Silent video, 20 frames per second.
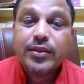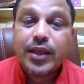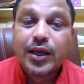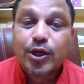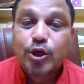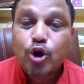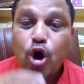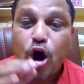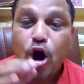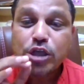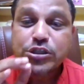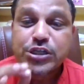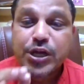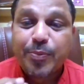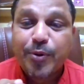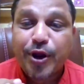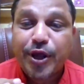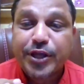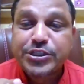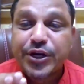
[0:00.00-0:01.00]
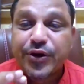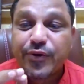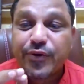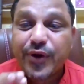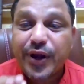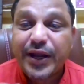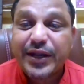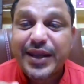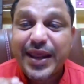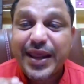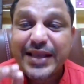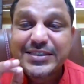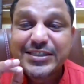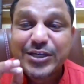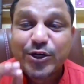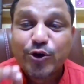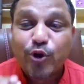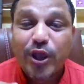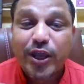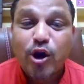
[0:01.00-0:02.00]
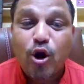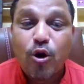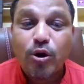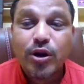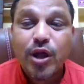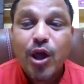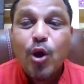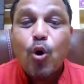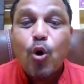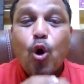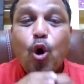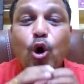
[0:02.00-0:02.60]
The gross reproduction rate takes into account